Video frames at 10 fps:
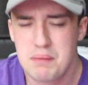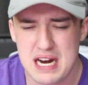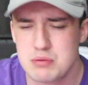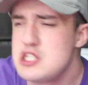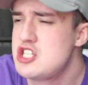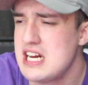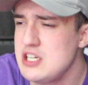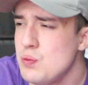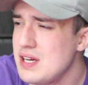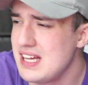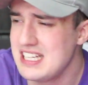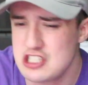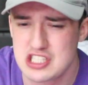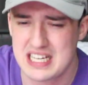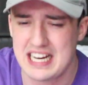But I was genuinely
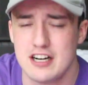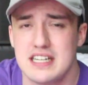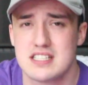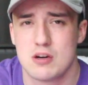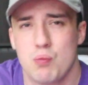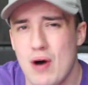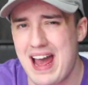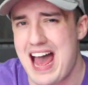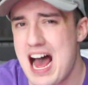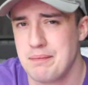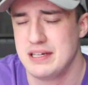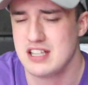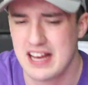just curious of what happened.